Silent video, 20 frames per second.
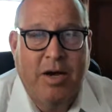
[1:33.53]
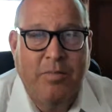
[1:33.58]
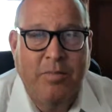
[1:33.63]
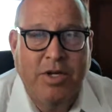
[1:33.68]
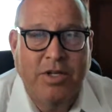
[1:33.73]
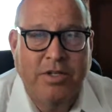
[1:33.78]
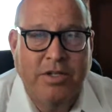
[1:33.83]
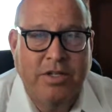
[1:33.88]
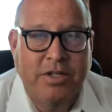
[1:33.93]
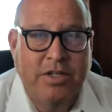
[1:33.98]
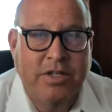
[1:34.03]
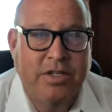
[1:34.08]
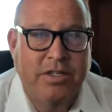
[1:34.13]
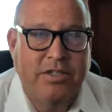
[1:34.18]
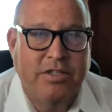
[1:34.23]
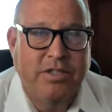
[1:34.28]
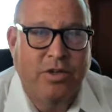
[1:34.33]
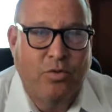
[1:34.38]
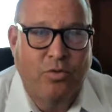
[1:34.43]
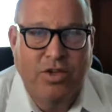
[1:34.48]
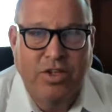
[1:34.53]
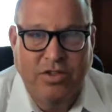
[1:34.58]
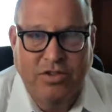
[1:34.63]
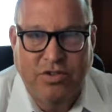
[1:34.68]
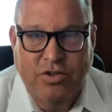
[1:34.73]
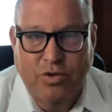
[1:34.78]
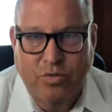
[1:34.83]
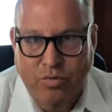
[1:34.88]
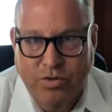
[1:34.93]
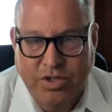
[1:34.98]
in
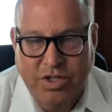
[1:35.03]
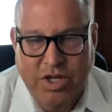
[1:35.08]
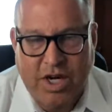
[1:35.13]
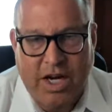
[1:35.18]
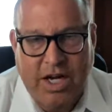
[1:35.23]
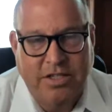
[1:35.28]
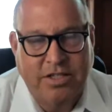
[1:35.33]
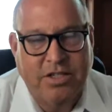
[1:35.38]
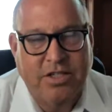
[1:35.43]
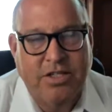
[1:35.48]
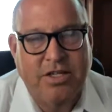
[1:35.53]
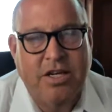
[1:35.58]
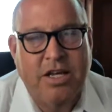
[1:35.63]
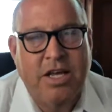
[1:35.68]
southeastern Wisconsin,